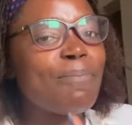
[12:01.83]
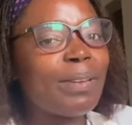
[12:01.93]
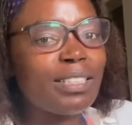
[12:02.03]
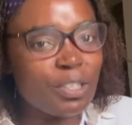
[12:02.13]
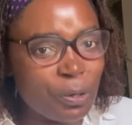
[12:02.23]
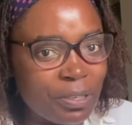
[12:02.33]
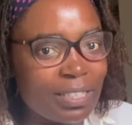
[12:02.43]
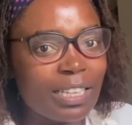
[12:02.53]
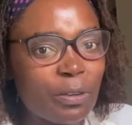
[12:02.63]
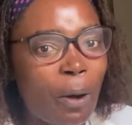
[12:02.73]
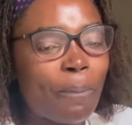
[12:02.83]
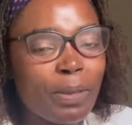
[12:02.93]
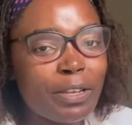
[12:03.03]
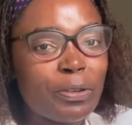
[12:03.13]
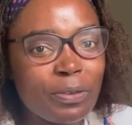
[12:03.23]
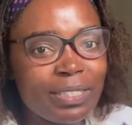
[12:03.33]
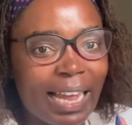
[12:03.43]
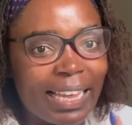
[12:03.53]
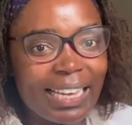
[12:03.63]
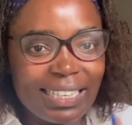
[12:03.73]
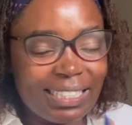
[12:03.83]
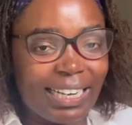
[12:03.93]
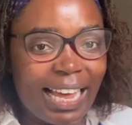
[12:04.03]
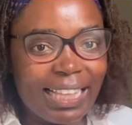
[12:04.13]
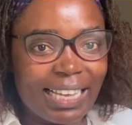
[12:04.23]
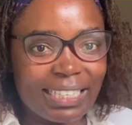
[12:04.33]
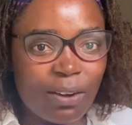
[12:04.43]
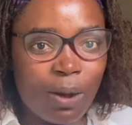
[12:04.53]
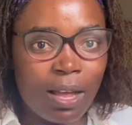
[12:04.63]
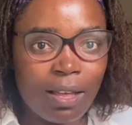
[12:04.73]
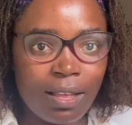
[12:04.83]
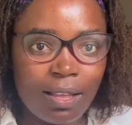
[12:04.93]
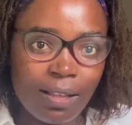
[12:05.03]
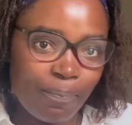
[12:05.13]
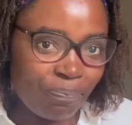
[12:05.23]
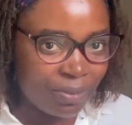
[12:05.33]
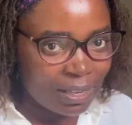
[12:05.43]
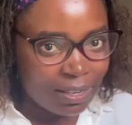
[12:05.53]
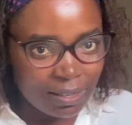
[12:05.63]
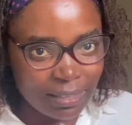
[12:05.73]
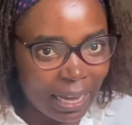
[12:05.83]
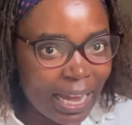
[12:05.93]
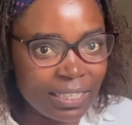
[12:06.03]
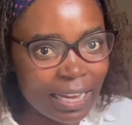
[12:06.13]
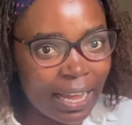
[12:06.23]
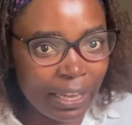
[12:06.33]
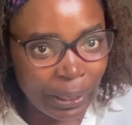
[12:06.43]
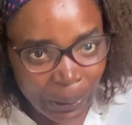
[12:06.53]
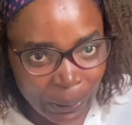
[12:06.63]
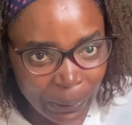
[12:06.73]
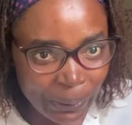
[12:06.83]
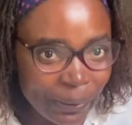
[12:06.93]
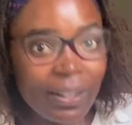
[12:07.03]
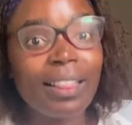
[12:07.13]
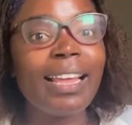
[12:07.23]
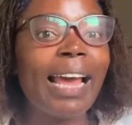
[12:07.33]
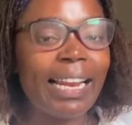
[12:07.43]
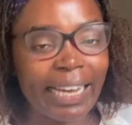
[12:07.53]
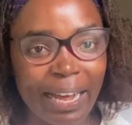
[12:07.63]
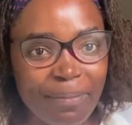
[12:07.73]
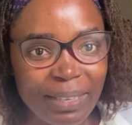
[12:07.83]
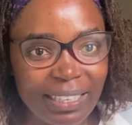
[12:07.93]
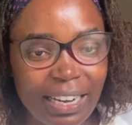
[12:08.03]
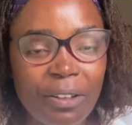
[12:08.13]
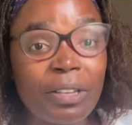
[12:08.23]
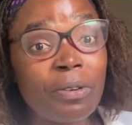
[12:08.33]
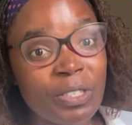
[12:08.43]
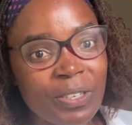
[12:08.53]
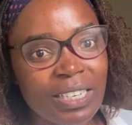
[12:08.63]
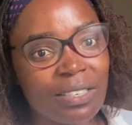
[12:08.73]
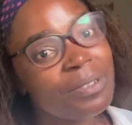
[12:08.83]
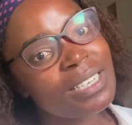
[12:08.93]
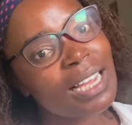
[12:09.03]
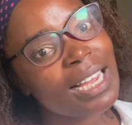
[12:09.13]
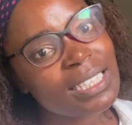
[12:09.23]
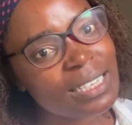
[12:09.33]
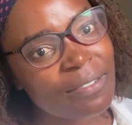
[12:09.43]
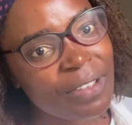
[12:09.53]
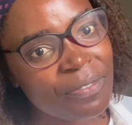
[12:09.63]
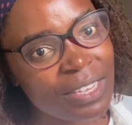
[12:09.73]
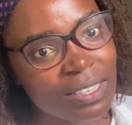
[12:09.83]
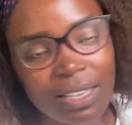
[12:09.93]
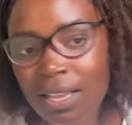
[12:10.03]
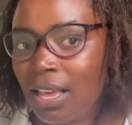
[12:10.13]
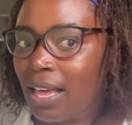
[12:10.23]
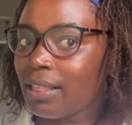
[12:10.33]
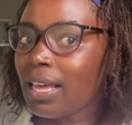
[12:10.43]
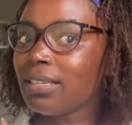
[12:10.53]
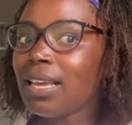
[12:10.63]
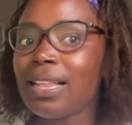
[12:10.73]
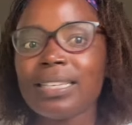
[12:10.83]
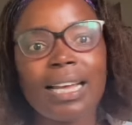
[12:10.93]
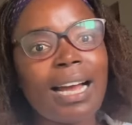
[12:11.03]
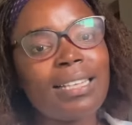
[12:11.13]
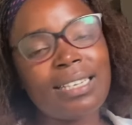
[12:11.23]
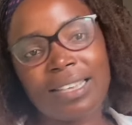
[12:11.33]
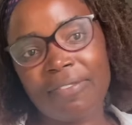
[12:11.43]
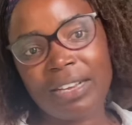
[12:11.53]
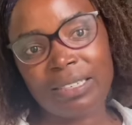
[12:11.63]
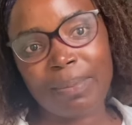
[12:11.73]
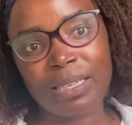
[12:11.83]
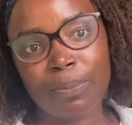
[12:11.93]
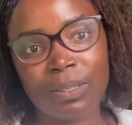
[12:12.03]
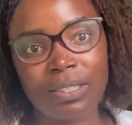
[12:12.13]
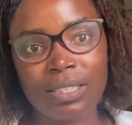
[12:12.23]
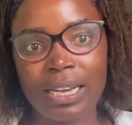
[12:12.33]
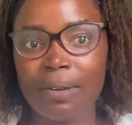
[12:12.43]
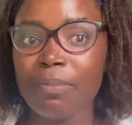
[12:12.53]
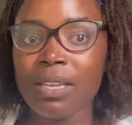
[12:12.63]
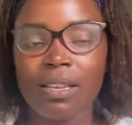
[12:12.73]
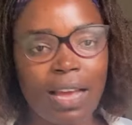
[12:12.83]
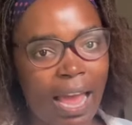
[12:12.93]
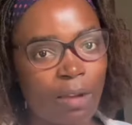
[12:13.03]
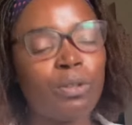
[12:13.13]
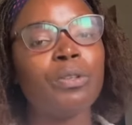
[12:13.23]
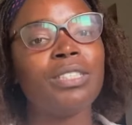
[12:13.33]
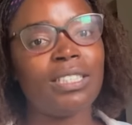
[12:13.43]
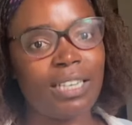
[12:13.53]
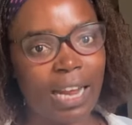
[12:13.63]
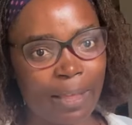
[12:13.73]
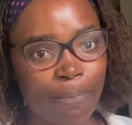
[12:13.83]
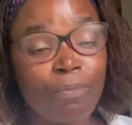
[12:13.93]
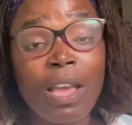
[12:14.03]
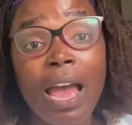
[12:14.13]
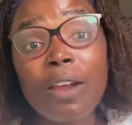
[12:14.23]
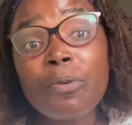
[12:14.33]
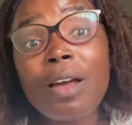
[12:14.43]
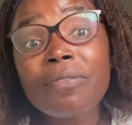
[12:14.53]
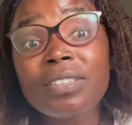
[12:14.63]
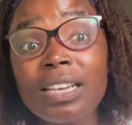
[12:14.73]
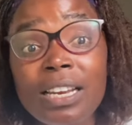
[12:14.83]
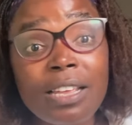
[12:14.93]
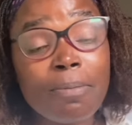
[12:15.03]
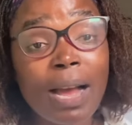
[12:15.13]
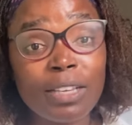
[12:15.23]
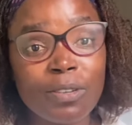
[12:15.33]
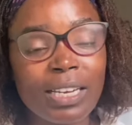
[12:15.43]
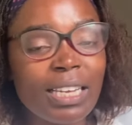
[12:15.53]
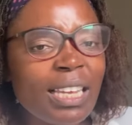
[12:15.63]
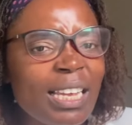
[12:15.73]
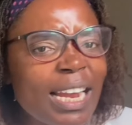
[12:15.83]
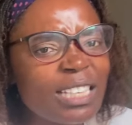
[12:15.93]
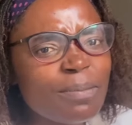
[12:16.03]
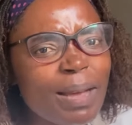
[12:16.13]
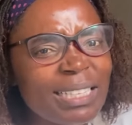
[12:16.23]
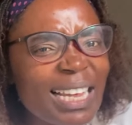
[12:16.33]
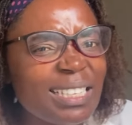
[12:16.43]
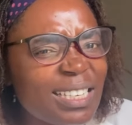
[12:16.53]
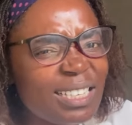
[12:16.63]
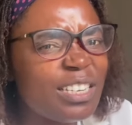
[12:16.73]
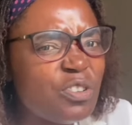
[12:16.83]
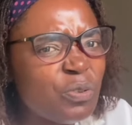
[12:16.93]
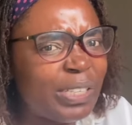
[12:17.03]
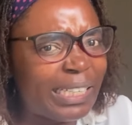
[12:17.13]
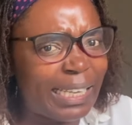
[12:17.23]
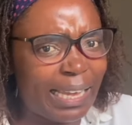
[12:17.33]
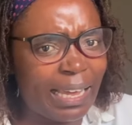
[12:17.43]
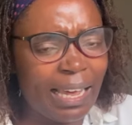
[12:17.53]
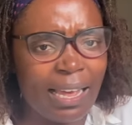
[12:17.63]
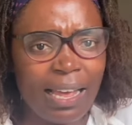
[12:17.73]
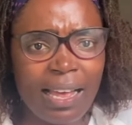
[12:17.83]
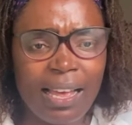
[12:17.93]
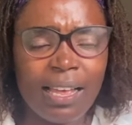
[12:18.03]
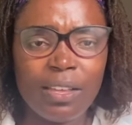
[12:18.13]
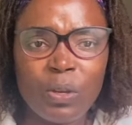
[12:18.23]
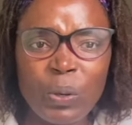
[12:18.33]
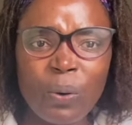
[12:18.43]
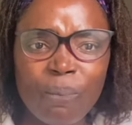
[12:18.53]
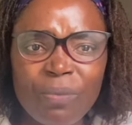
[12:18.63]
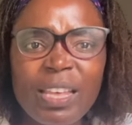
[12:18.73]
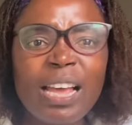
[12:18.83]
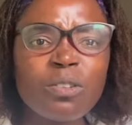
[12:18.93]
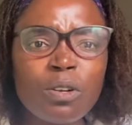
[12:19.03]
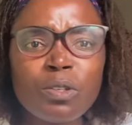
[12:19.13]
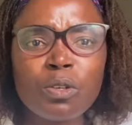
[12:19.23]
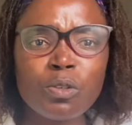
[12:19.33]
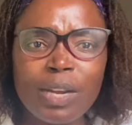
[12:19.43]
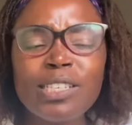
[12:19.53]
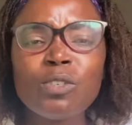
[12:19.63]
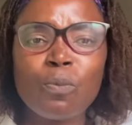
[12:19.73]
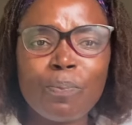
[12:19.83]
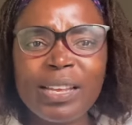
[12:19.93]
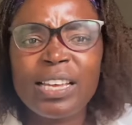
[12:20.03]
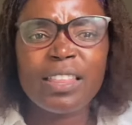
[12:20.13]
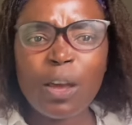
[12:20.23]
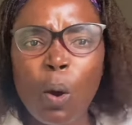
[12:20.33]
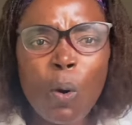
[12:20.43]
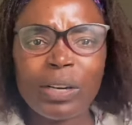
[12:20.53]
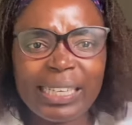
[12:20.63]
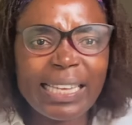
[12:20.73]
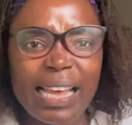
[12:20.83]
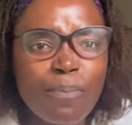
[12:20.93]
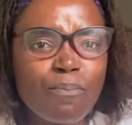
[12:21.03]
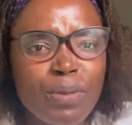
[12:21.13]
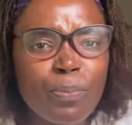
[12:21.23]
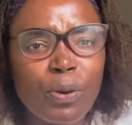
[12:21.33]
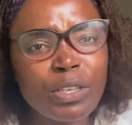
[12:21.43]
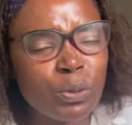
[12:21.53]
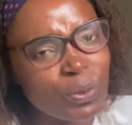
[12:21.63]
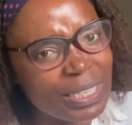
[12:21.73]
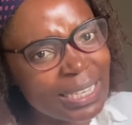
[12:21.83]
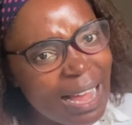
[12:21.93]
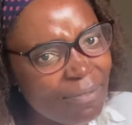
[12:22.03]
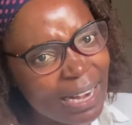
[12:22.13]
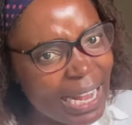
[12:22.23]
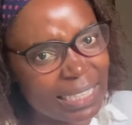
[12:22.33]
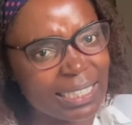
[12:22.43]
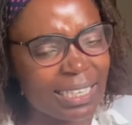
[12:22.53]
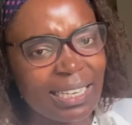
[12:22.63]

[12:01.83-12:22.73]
petitions that were being used against Rigathi Gachagua, Sakaja, hello, they are coming. Now the question is, will Sakaja survive this? They say that Sakaja is a very smart politician. Me, I will not deny. And we have seen him actually, in as much as he's in UDA, you know, he has also tried to bring the ODM people into his governance